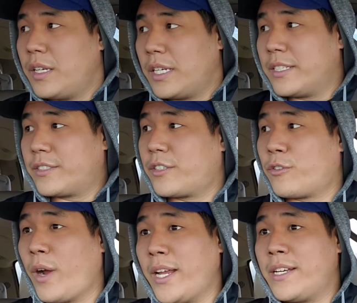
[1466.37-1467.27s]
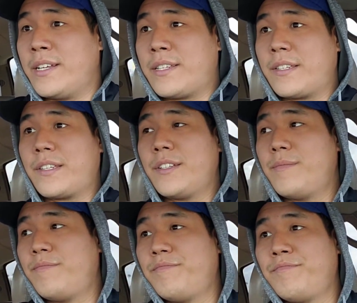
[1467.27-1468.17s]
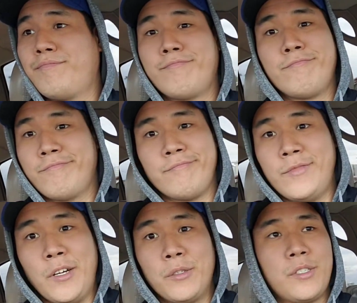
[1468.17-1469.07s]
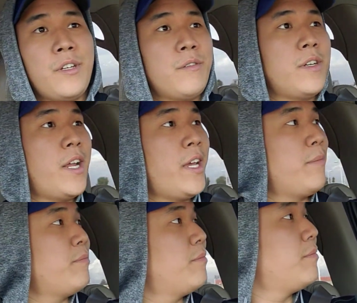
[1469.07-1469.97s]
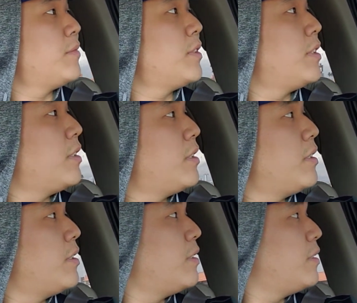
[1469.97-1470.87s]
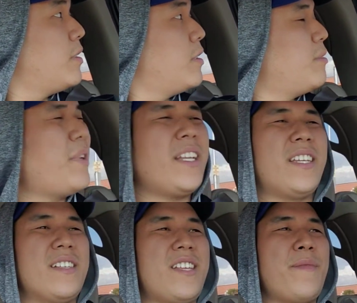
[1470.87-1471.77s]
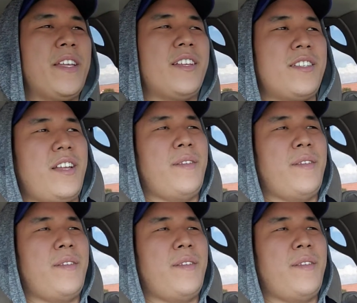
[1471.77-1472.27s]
His greatness knows no name, but it does. I mean, it does.